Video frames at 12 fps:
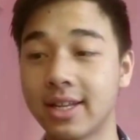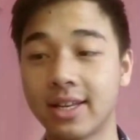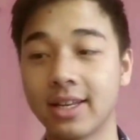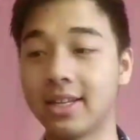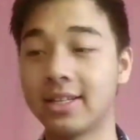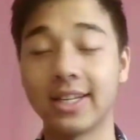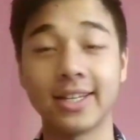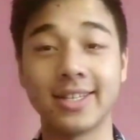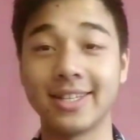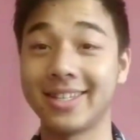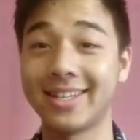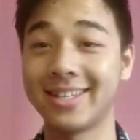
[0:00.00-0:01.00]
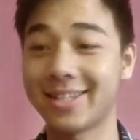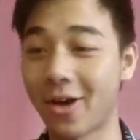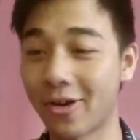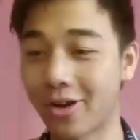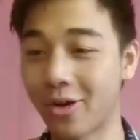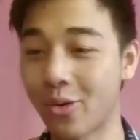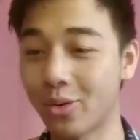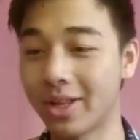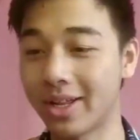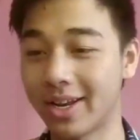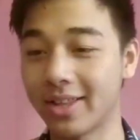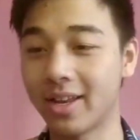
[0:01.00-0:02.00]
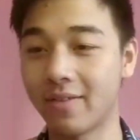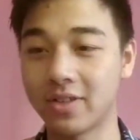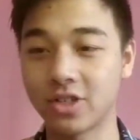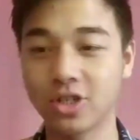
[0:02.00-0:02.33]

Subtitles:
then Daisies is on a whole another level.